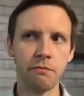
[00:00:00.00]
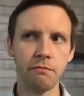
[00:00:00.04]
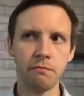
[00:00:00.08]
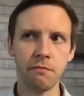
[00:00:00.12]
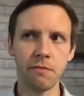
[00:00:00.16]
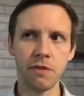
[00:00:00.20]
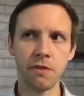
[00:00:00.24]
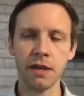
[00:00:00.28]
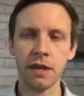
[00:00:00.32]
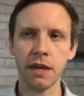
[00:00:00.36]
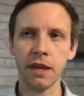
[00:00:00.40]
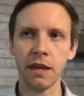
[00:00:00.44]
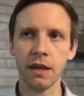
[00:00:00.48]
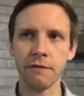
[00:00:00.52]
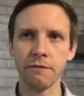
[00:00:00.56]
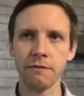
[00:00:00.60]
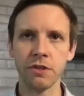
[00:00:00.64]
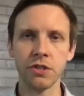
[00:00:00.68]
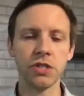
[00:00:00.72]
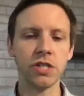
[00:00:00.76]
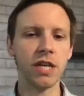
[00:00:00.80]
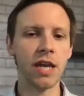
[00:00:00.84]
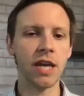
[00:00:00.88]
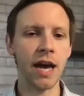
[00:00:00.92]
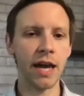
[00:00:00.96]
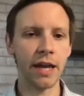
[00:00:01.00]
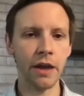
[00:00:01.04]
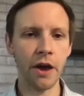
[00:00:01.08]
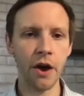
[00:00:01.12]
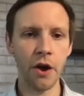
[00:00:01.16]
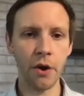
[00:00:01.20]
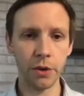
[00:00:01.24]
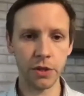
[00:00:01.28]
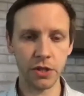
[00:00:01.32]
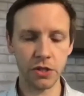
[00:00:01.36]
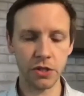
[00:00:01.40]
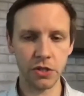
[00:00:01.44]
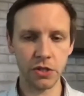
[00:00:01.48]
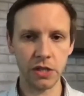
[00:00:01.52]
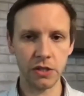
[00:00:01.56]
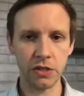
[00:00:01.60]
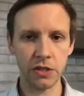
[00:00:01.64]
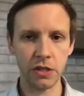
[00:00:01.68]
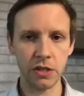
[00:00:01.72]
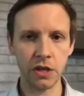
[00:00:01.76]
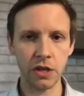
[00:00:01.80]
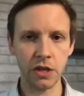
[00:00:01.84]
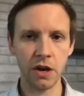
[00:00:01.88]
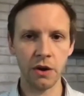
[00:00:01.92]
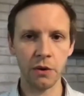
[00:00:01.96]
thinking of the CIO and the
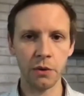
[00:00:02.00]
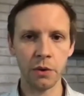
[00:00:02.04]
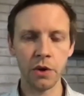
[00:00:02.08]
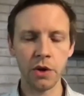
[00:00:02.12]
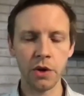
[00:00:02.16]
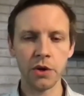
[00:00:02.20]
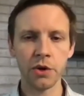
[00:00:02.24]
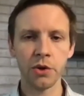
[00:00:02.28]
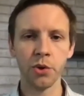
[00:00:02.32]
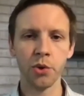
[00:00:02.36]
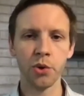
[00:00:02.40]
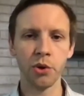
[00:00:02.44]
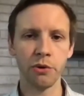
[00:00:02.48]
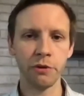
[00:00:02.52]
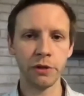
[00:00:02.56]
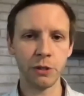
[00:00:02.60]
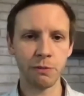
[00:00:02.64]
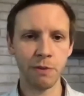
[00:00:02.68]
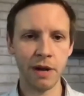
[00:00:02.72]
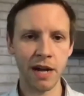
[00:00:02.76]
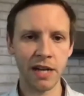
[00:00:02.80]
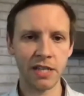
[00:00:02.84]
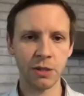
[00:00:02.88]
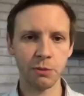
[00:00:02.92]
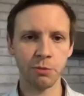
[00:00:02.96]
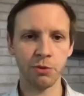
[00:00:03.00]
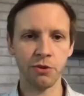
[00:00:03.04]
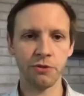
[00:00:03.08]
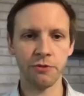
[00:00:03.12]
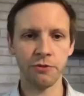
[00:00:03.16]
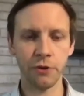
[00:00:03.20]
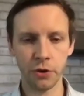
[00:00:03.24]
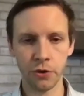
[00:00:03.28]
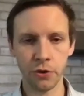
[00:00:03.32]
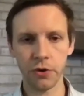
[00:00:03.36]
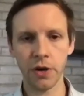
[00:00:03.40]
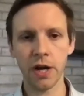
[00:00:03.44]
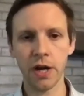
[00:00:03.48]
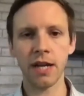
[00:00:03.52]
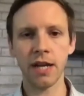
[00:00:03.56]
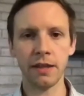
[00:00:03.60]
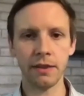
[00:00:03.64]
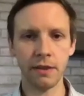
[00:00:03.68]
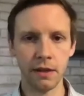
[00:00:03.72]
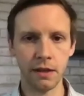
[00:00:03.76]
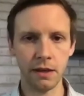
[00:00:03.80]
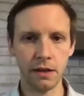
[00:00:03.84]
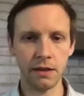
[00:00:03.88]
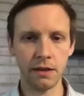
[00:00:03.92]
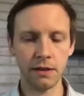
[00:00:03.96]
CTO, who are responsible for creating
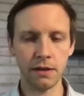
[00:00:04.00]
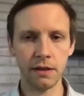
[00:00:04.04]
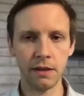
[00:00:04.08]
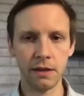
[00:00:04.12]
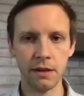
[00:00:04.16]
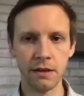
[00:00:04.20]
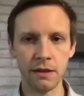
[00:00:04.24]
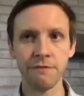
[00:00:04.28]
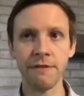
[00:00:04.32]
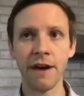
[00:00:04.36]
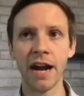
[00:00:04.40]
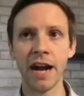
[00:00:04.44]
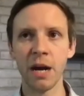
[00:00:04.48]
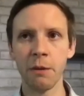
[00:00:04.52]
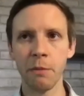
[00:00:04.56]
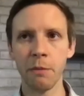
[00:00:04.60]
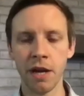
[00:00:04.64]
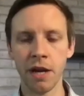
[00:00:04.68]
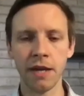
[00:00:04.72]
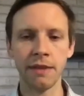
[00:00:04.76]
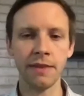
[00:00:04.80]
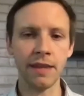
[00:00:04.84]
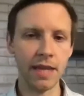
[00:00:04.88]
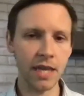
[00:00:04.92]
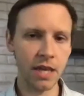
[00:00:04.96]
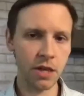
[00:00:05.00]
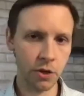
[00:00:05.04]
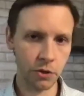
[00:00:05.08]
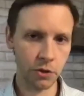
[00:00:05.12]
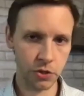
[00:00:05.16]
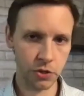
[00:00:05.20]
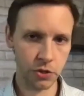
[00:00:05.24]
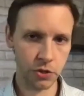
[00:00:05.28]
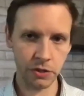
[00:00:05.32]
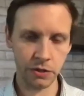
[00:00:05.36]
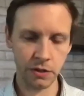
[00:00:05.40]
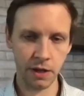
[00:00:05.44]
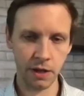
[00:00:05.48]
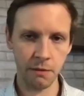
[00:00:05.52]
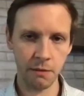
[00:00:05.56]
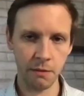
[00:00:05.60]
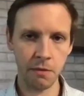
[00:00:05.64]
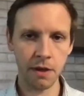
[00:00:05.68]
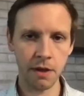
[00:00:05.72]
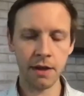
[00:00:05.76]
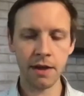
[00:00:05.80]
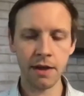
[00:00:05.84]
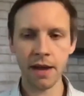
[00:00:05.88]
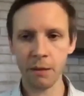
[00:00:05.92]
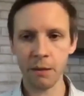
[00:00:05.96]
the environment and the ecosystem
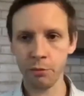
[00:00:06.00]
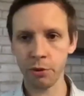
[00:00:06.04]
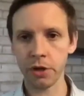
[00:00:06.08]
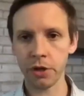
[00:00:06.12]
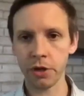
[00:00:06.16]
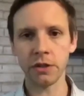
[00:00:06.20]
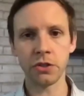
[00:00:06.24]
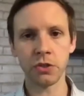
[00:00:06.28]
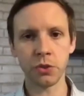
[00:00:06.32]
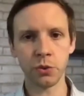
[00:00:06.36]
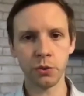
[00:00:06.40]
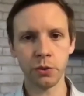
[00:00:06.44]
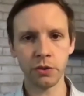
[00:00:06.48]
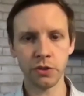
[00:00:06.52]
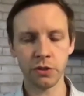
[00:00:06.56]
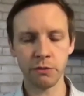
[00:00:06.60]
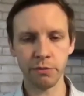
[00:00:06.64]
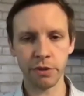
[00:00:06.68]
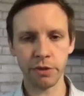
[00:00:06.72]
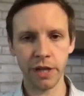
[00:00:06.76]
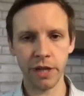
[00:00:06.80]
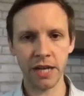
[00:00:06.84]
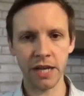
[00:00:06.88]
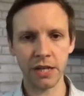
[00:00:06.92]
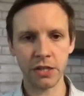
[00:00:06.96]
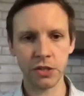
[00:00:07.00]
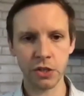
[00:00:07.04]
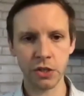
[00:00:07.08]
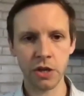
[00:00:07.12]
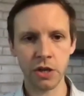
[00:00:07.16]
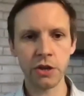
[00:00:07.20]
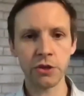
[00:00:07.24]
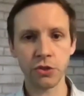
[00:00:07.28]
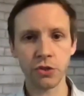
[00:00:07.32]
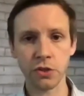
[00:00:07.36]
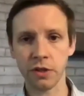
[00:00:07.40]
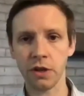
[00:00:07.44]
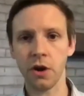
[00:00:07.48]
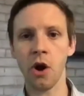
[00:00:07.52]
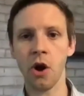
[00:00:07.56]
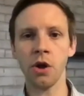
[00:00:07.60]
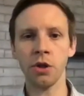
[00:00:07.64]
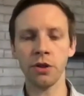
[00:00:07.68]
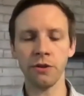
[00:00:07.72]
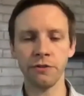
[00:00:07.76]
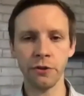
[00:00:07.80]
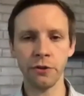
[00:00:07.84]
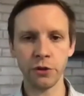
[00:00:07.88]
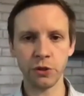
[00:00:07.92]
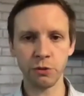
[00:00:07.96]
and putting the tools in place so that
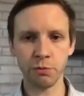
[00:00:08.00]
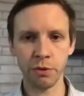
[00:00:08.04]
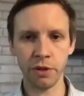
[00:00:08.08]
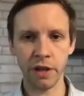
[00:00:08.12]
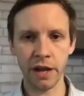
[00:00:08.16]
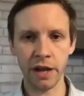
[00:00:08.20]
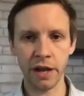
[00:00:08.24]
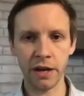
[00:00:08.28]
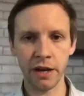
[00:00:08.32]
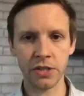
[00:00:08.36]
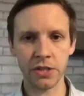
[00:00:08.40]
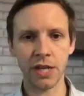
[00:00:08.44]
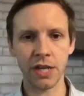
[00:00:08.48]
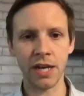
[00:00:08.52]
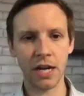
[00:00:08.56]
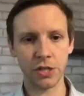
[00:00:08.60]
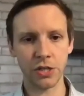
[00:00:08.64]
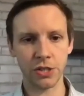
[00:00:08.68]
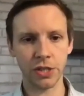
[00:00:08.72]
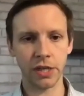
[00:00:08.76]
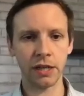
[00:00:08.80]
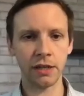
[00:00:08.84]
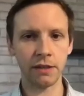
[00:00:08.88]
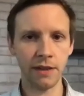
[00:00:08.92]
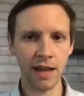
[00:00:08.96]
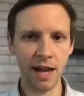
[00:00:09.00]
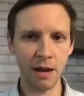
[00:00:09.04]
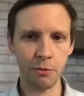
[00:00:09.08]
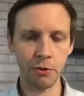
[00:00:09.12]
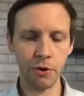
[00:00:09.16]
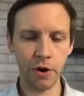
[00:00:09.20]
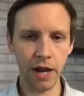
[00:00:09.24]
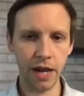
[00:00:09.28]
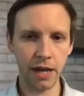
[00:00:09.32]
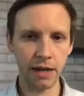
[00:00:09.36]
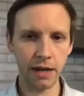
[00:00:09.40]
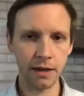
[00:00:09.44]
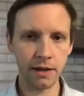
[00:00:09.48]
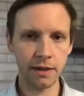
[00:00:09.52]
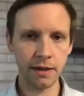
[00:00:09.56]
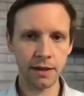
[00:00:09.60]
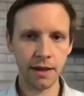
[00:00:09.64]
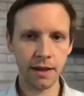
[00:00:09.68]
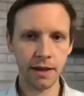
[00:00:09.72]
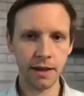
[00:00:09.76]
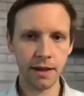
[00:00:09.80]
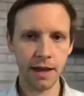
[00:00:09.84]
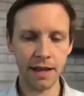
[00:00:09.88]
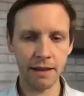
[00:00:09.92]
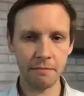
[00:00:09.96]
all of those players can actually collaborate
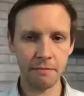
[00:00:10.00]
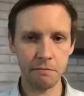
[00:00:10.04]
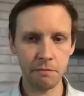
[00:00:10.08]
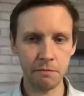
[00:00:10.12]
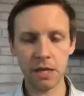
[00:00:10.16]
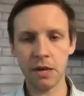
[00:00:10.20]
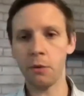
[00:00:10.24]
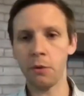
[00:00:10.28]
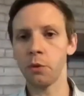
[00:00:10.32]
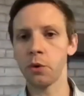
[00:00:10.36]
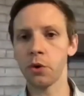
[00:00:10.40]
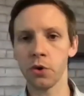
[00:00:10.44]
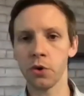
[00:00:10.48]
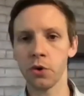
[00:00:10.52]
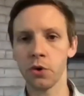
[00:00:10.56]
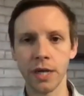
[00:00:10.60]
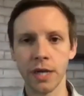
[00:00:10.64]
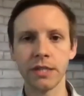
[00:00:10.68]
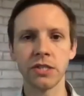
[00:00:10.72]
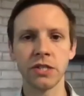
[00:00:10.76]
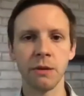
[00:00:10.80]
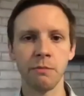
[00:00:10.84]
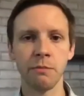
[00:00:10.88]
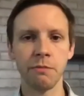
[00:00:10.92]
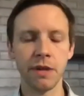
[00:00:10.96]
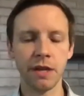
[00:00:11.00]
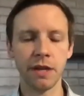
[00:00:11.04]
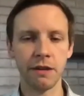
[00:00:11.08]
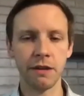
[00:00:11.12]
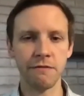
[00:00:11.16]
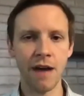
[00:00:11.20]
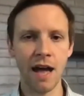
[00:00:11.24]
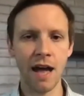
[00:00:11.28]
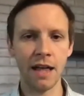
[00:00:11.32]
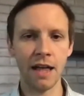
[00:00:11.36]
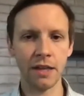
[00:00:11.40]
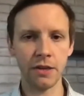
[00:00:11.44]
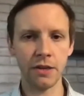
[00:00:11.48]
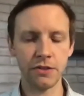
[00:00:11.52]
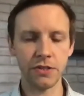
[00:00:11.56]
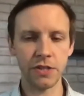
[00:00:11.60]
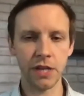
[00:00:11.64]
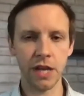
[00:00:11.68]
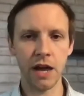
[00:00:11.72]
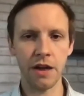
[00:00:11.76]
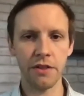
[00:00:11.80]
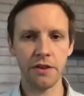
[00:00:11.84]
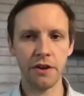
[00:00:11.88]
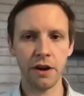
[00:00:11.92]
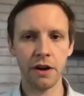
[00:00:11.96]
and create something of value
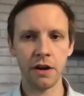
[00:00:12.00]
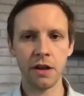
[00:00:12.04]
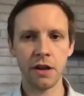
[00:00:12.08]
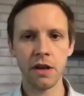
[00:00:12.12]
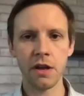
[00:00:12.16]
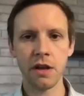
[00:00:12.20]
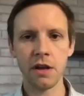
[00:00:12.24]
together.